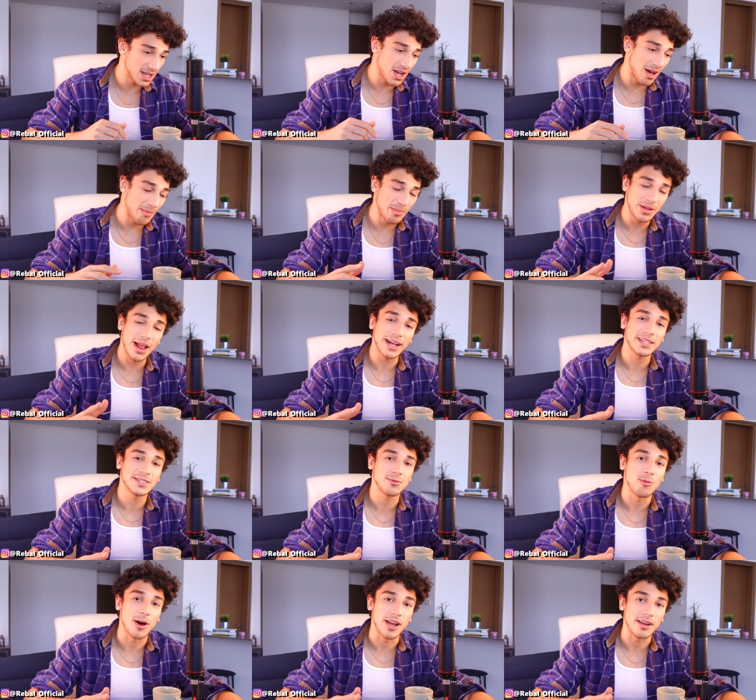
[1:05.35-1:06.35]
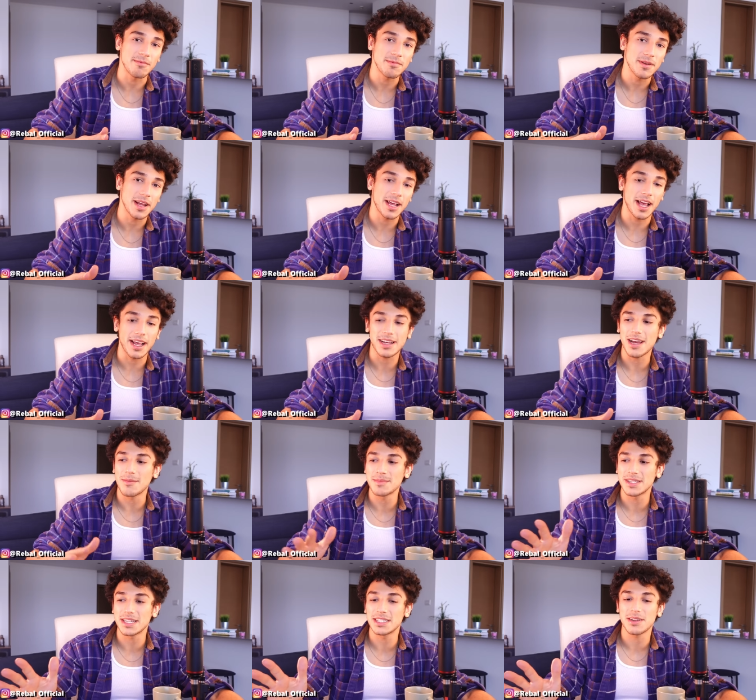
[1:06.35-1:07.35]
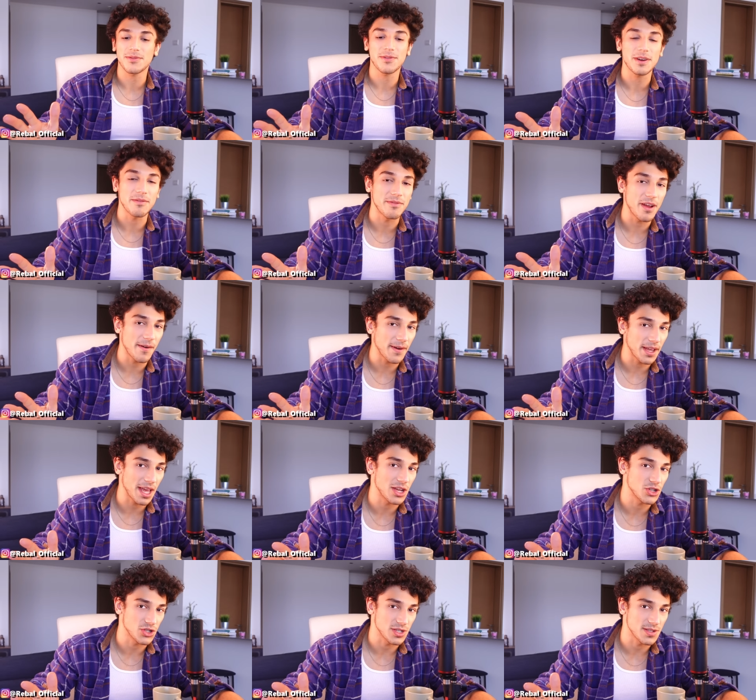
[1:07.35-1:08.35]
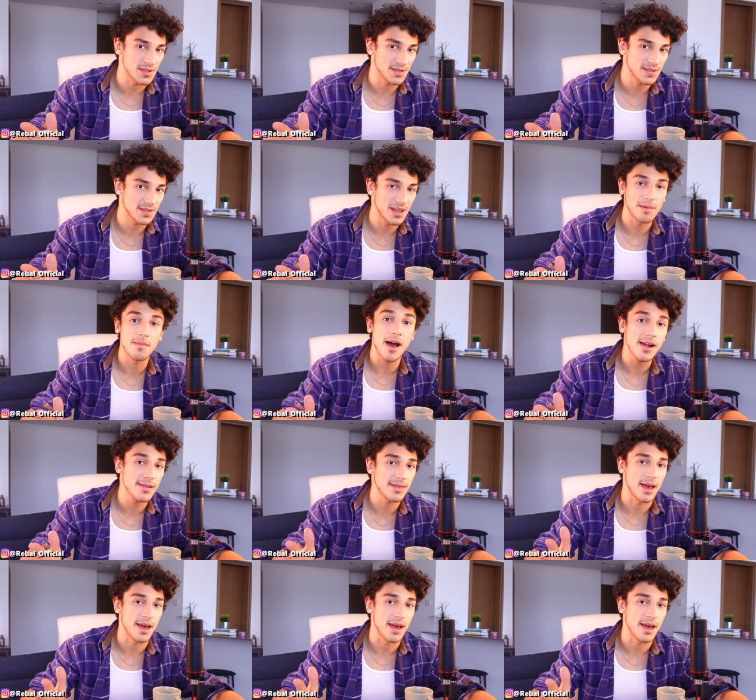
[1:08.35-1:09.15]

a complex one. It, it comes in different variations. Among